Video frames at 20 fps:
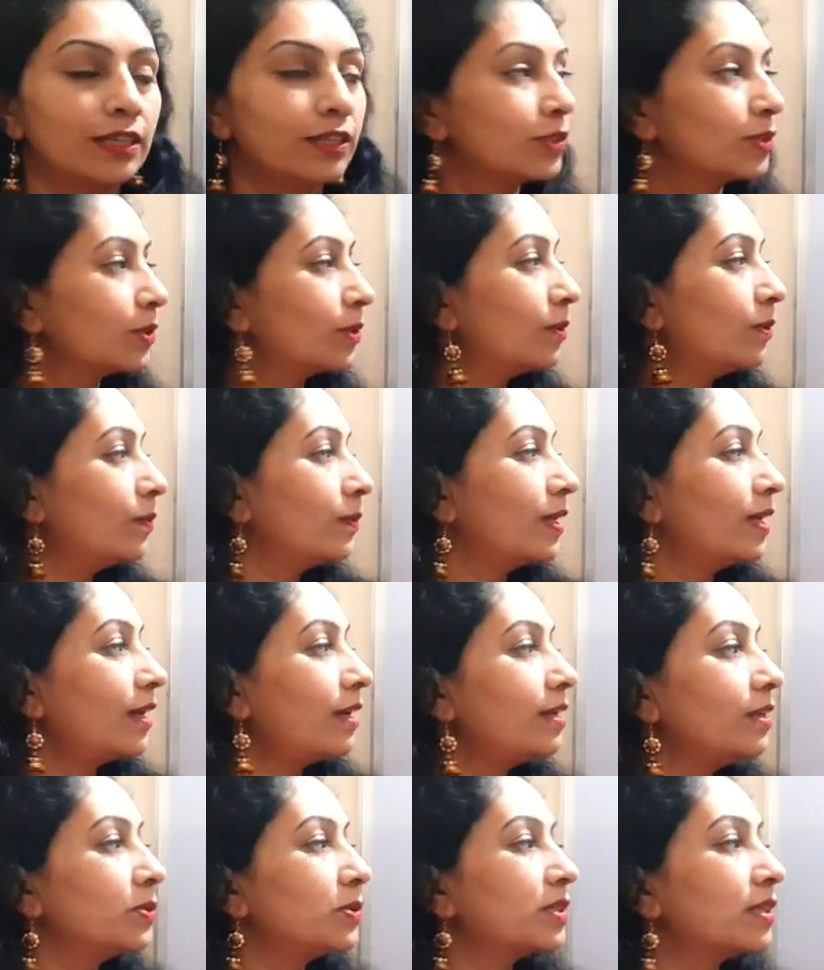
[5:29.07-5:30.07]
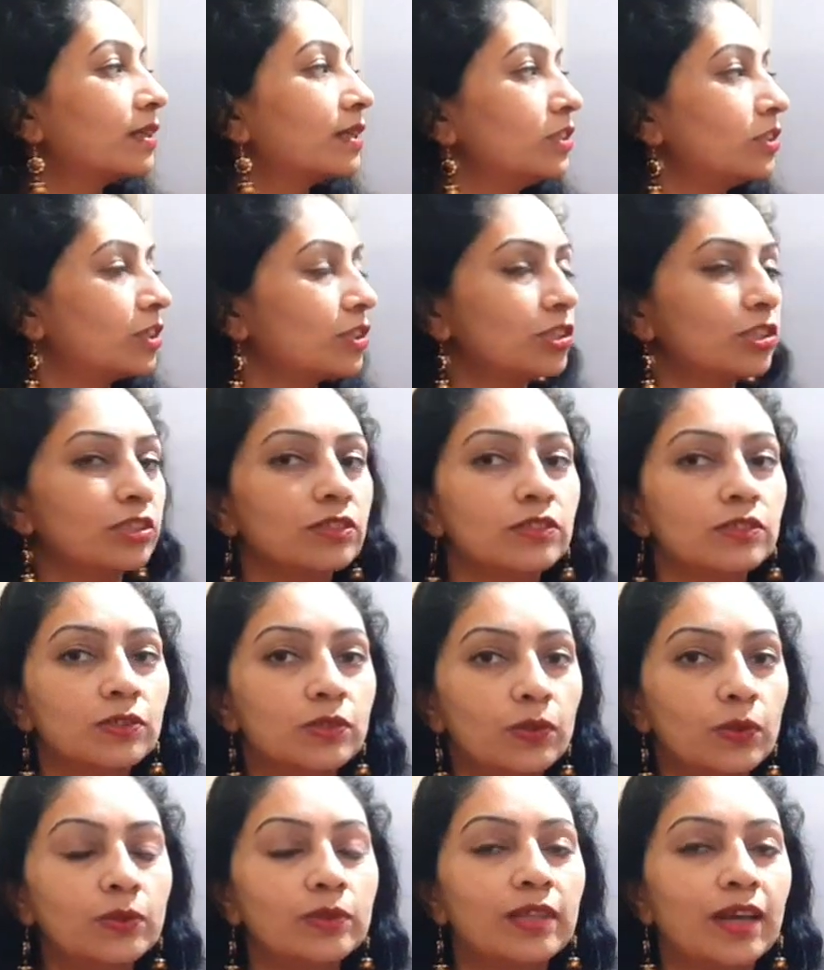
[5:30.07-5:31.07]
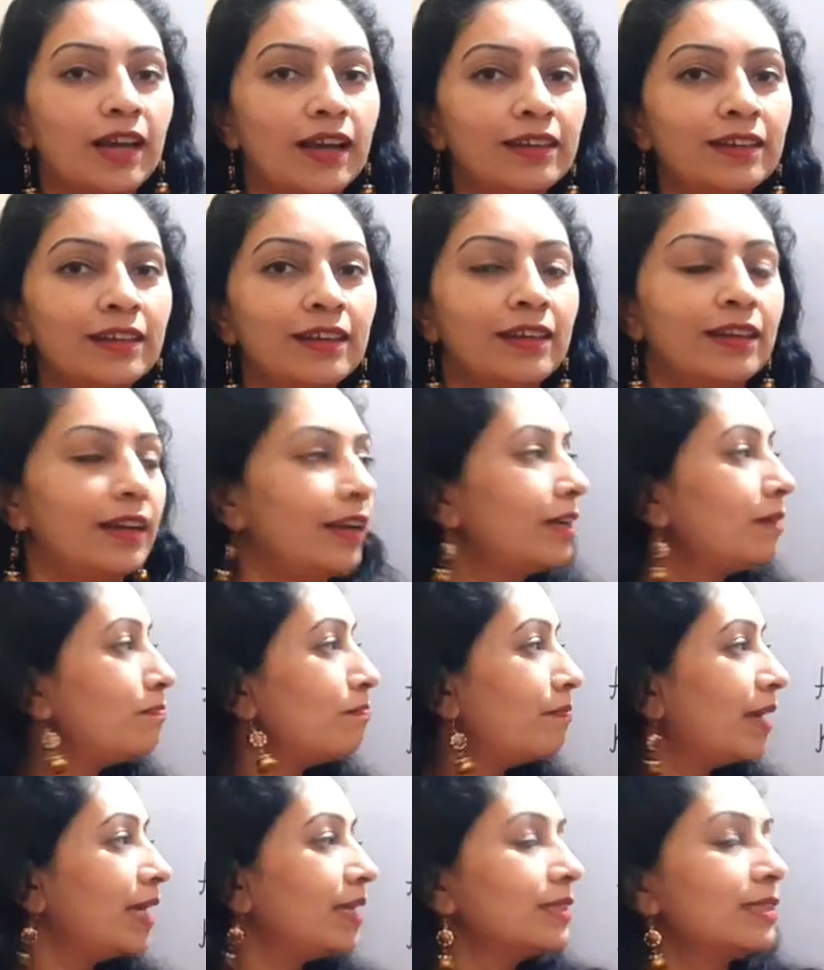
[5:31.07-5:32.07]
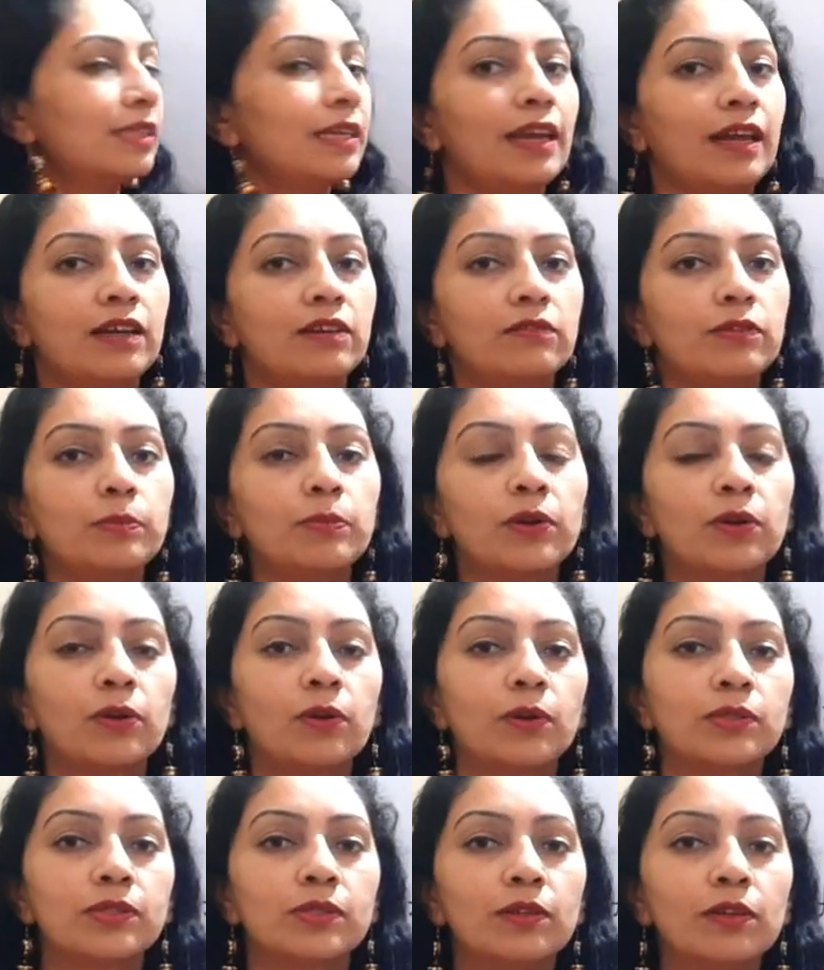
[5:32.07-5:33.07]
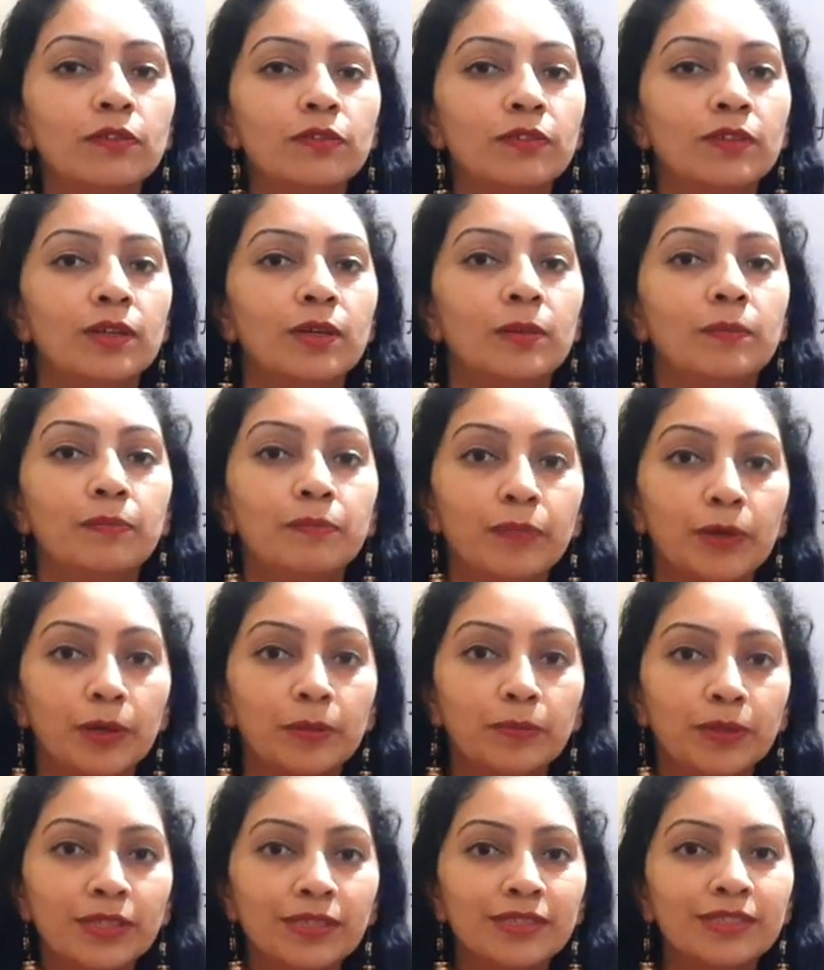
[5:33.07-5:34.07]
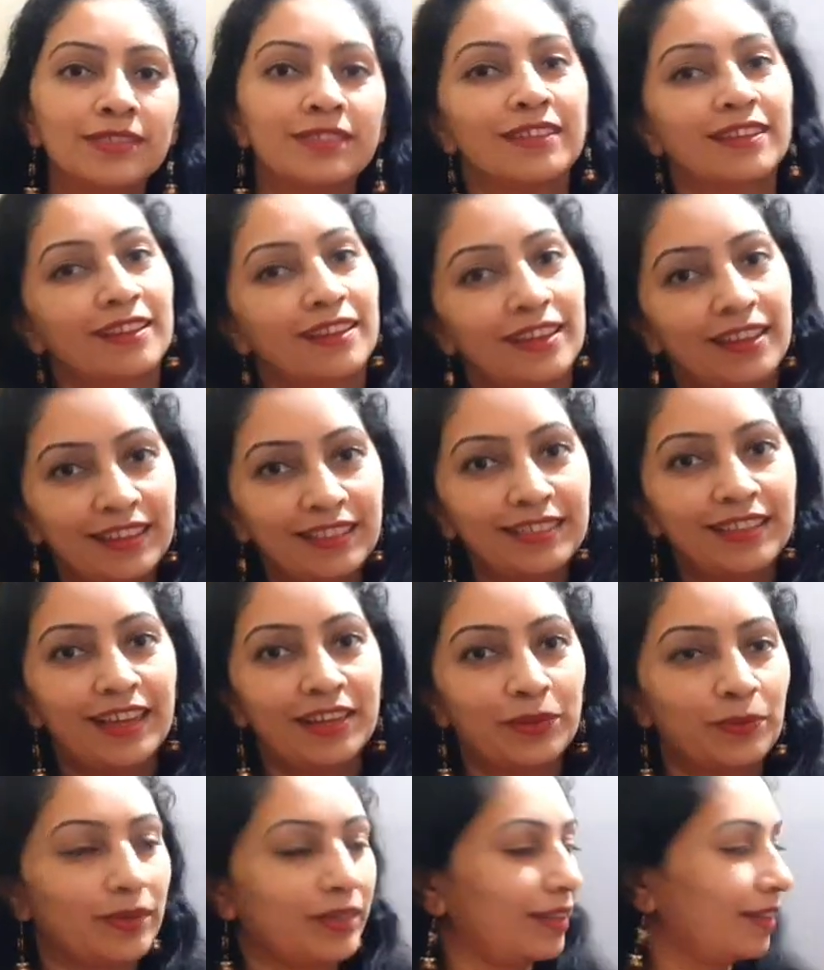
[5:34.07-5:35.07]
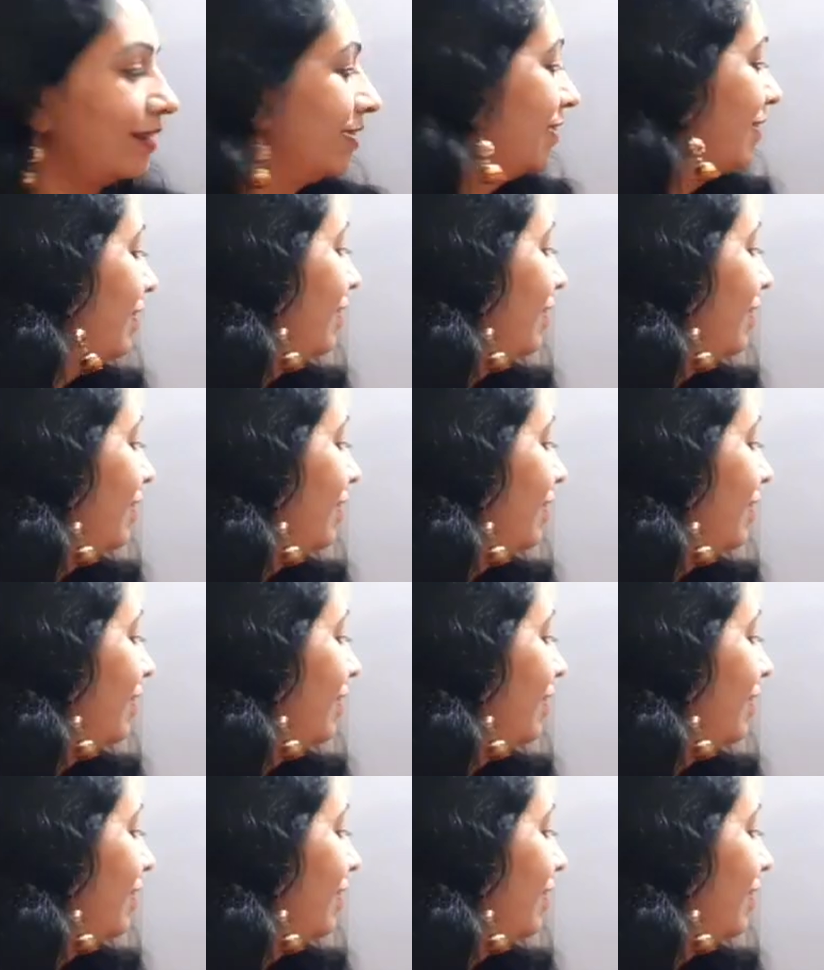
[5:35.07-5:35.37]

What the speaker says: So when I use the conjunction so that, it makes the adverb clause of purpose in that way.